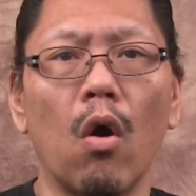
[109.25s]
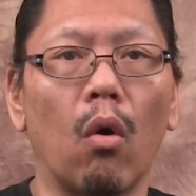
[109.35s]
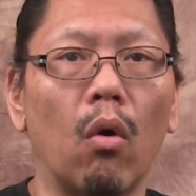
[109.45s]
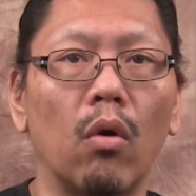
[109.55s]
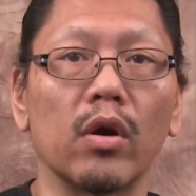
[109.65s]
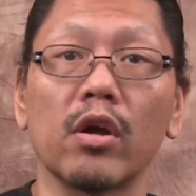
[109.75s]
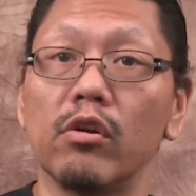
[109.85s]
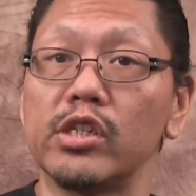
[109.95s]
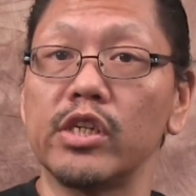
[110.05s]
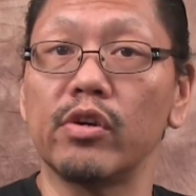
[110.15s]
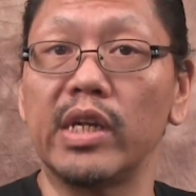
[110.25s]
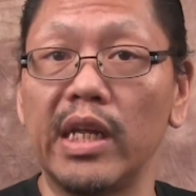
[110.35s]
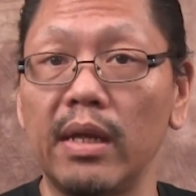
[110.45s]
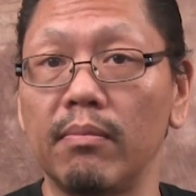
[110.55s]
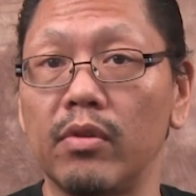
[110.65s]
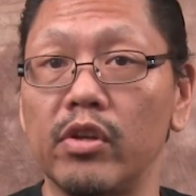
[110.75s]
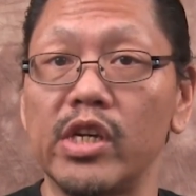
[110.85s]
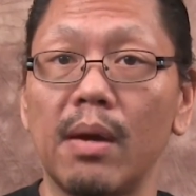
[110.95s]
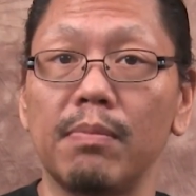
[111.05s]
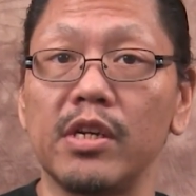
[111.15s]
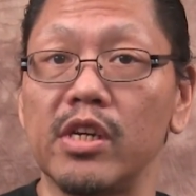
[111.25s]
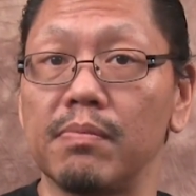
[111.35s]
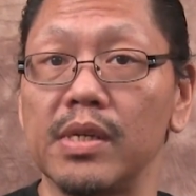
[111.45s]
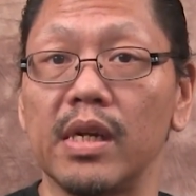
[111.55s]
or coaching your team to championships